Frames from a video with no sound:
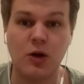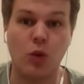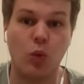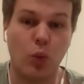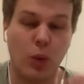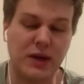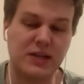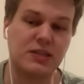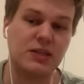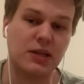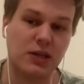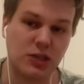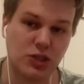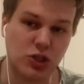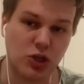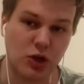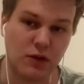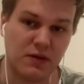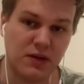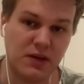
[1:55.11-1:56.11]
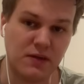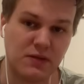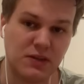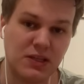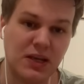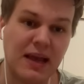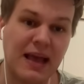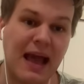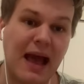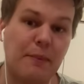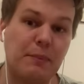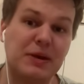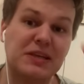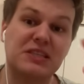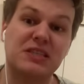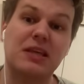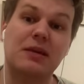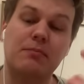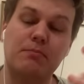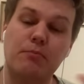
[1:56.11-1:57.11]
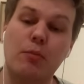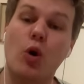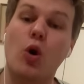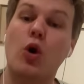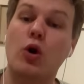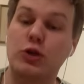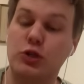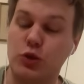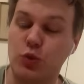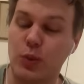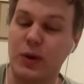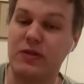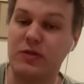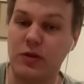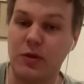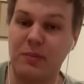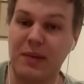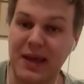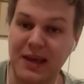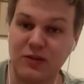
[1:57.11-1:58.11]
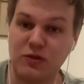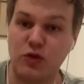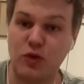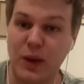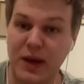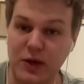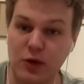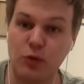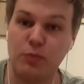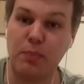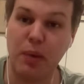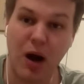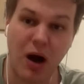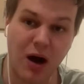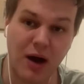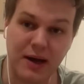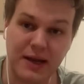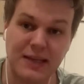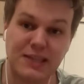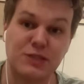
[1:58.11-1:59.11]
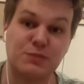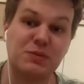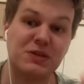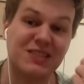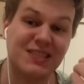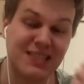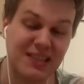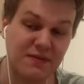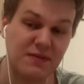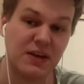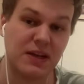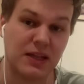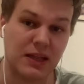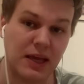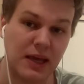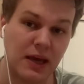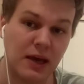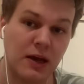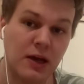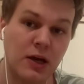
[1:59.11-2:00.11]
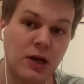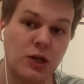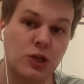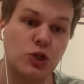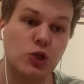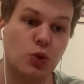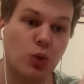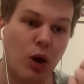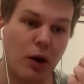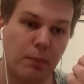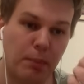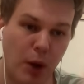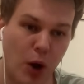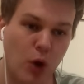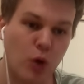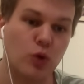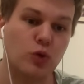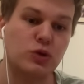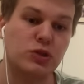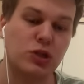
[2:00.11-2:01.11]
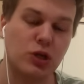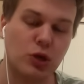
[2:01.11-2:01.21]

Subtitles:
went to the Conservatives and basically merged with them into a new party, specifically to oppose the